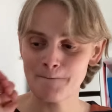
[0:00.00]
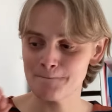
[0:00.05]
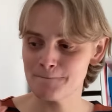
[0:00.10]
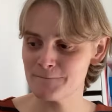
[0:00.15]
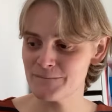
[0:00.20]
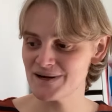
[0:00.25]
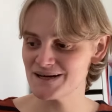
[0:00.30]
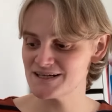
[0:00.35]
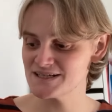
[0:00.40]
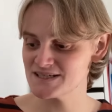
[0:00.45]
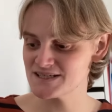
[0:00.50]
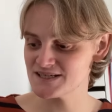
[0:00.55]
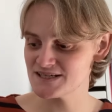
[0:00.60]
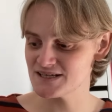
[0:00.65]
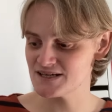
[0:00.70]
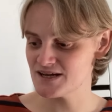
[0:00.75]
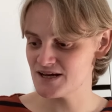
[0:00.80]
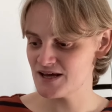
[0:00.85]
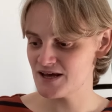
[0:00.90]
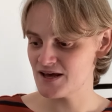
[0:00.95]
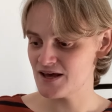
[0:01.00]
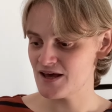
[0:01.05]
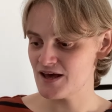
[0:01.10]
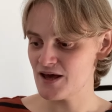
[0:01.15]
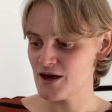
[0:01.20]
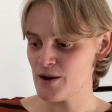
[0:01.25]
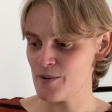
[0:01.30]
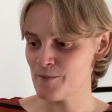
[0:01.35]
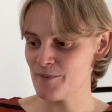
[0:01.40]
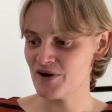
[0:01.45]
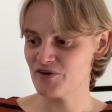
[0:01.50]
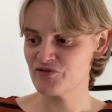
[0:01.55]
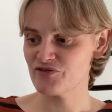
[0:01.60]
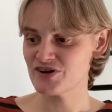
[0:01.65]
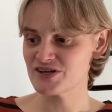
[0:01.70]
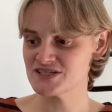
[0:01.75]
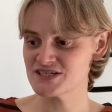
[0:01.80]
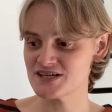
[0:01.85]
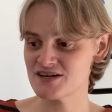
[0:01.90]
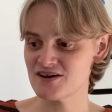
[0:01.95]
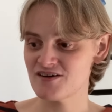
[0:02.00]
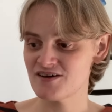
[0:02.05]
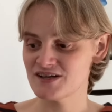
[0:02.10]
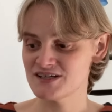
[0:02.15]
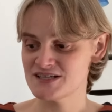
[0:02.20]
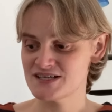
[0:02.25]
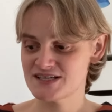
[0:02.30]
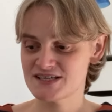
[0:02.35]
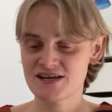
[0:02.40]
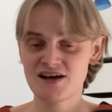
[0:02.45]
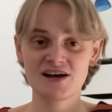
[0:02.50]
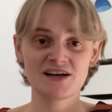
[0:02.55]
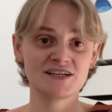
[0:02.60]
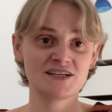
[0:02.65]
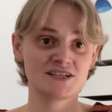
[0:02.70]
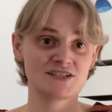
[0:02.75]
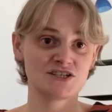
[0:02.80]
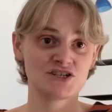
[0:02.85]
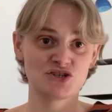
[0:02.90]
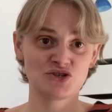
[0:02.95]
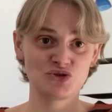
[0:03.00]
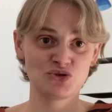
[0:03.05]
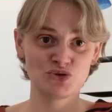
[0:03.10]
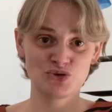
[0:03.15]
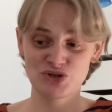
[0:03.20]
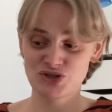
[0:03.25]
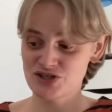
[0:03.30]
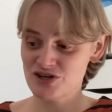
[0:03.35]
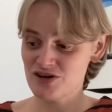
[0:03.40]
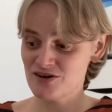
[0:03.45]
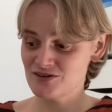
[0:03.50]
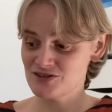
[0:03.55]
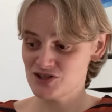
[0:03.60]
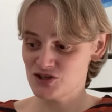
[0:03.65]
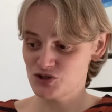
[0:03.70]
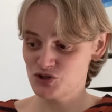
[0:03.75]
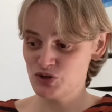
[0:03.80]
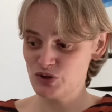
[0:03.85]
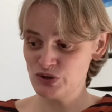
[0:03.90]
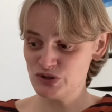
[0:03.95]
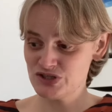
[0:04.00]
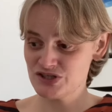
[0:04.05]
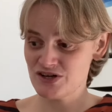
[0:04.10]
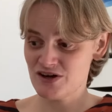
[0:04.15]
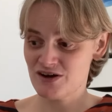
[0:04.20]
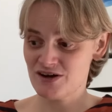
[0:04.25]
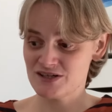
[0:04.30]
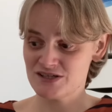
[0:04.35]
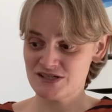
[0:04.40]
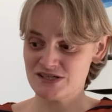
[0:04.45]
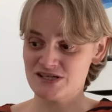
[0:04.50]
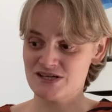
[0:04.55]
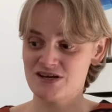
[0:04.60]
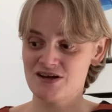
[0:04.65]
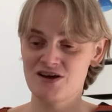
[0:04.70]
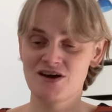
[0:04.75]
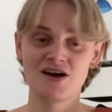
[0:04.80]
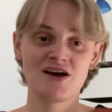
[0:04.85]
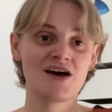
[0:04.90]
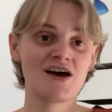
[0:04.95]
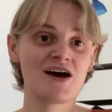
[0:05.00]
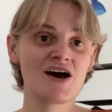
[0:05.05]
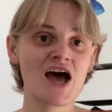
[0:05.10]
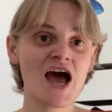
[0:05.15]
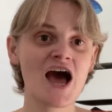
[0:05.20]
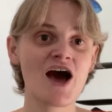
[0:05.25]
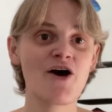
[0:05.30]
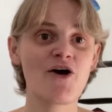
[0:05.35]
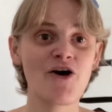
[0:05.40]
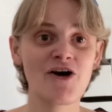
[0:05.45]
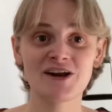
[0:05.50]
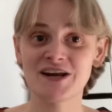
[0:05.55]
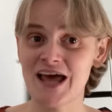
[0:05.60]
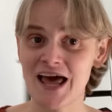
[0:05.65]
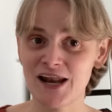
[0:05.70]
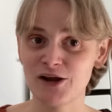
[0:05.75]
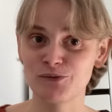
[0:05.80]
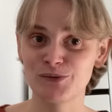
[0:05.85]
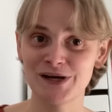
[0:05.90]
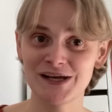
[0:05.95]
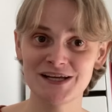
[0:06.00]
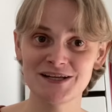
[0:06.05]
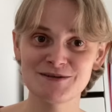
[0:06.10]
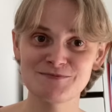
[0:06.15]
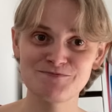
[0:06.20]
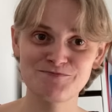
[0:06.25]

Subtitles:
but my friend and I decided to start a new start on Halloween.